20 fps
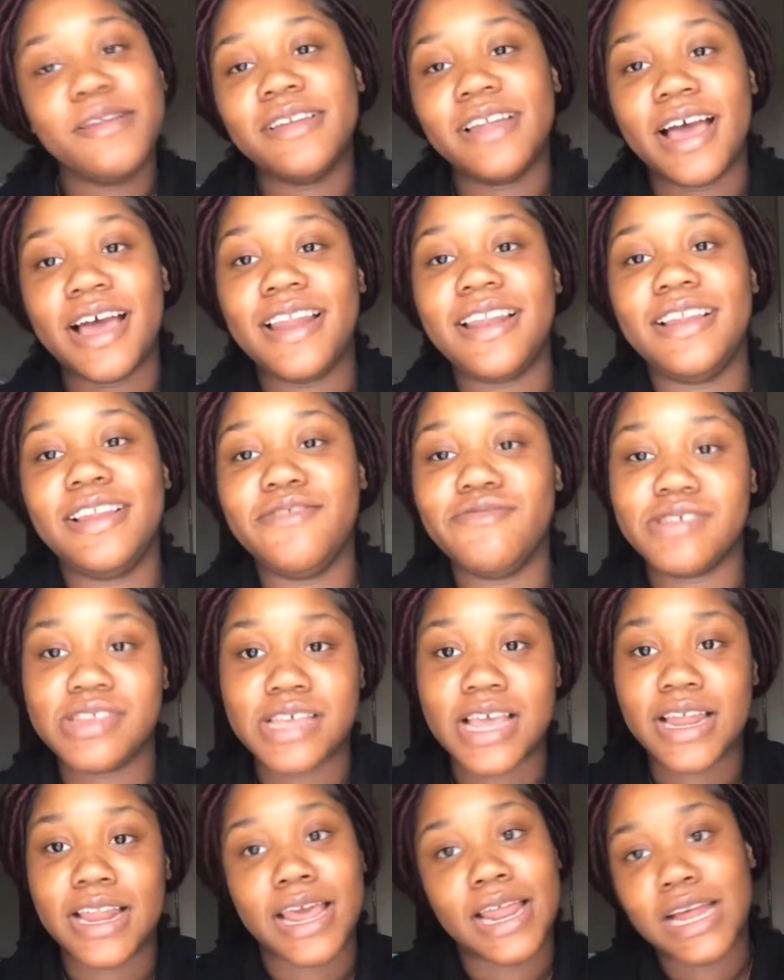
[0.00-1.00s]
No, I didn't even
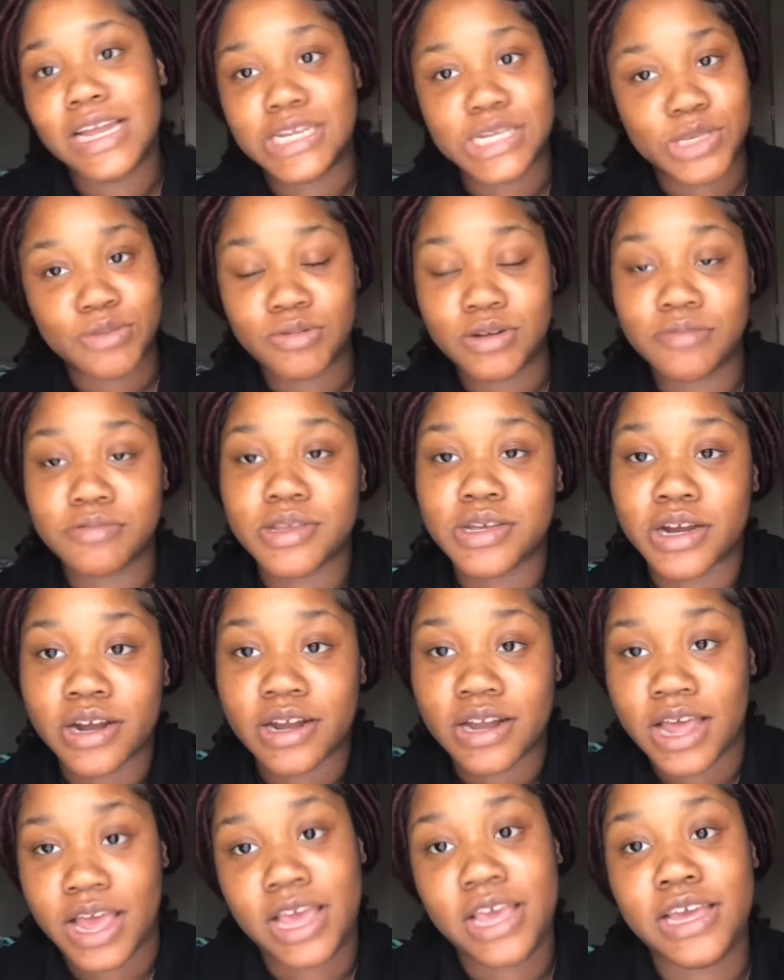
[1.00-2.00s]
say that. I just went up to her
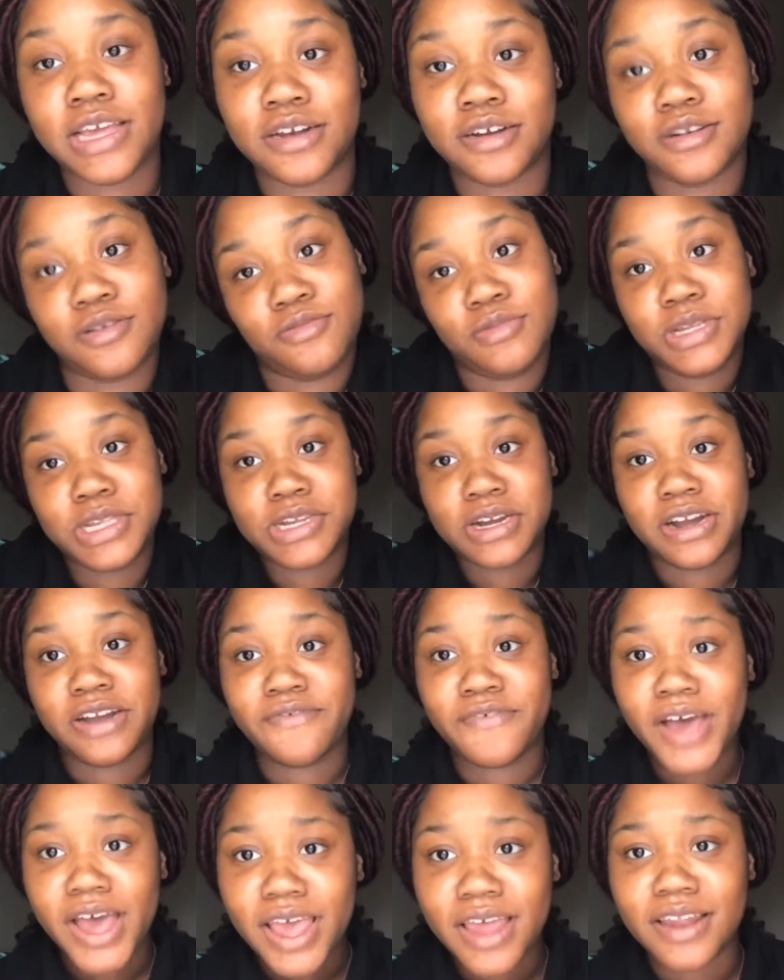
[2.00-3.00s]
and I hit her and we
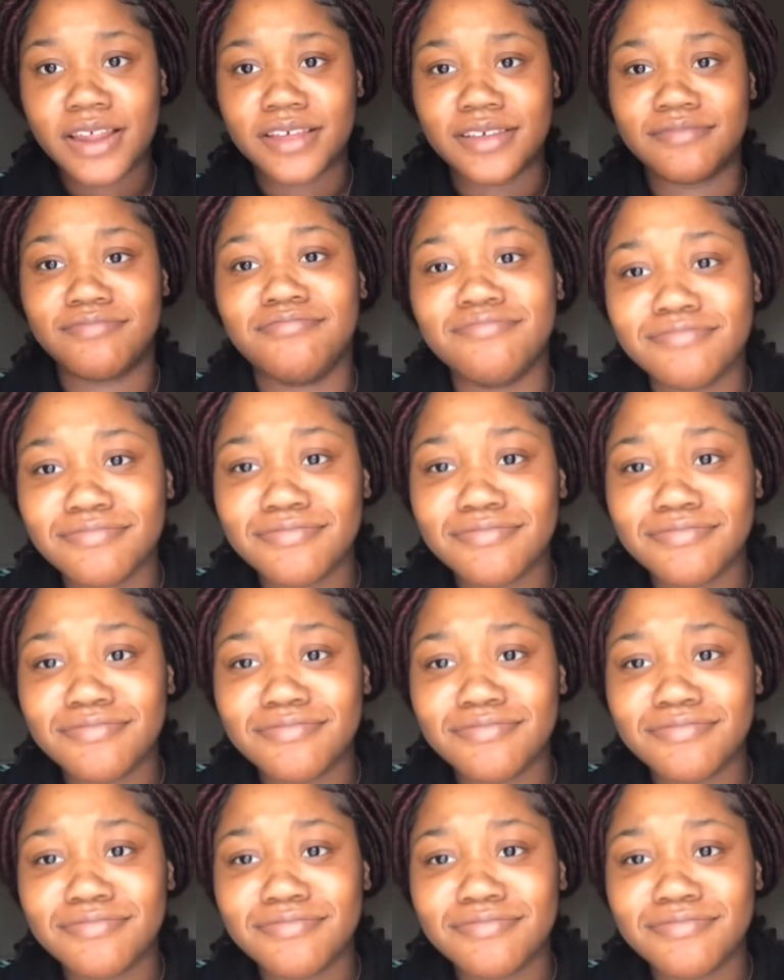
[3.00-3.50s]
started fighting.